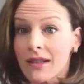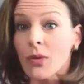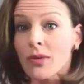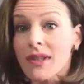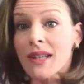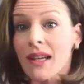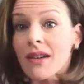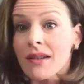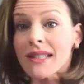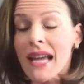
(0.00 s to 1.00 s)

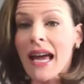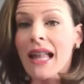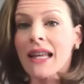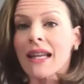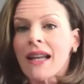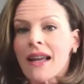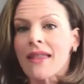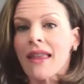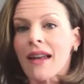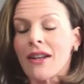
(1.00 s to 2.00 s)
skills, talent,
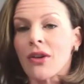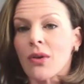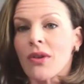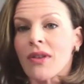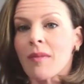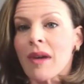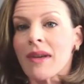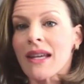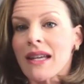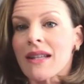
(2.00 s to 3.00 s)
that, you think
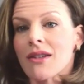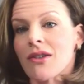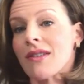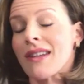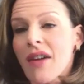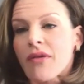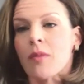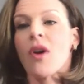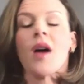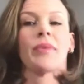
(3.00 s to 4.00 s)
maybe kids could get from
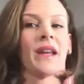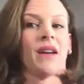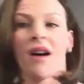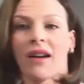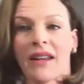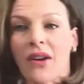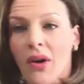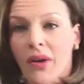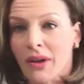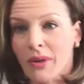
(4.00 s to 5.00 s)
not playing hockey
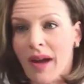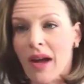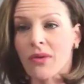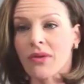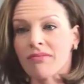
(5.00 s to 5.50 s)
all year round?